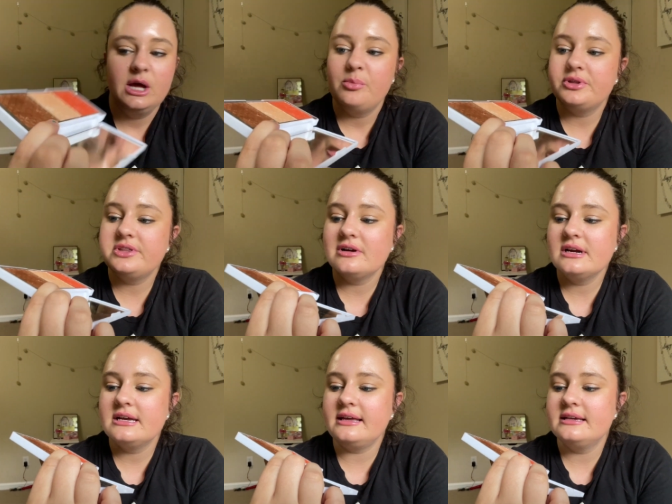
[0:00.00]
but there
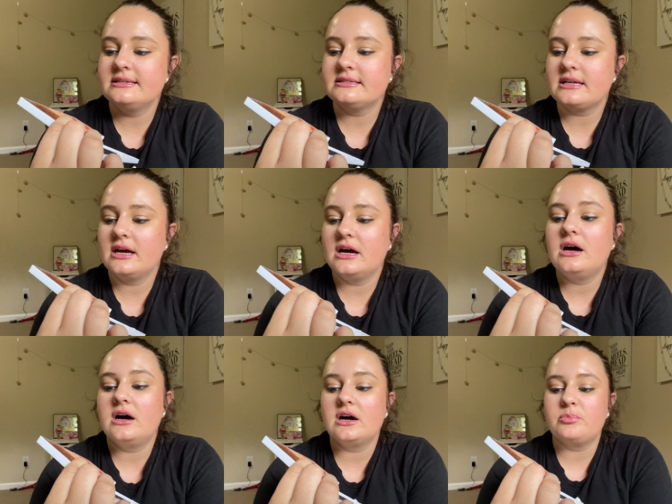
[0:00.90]
is
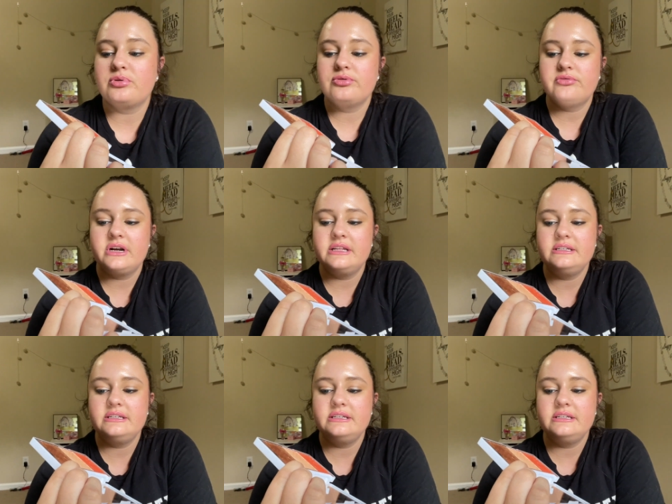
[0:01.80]
a pretty